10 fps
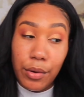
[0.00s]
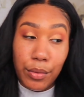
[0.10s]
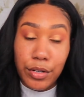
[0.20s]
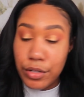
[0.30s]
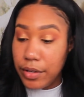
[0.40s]
of
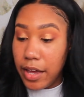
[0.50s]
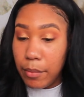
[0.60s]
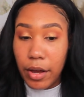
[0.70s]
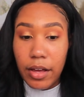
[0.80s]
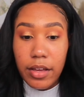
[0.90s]
orange on
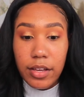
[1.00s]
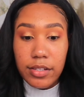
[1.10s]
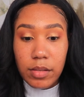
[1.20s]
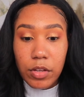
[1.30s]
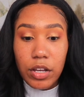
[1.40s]
camera.
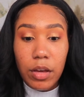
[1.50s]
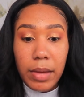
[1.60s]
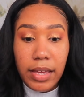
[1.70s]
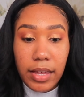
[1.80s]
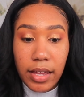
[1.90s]
So I'm gonna go
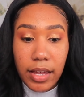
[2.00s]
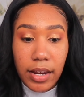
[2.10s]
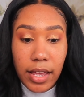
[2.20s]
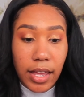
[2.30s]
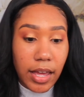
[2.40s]
back
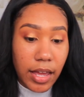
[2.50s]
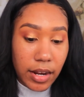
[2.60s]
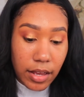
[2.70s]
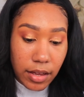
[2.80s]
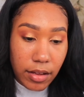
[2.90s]
in and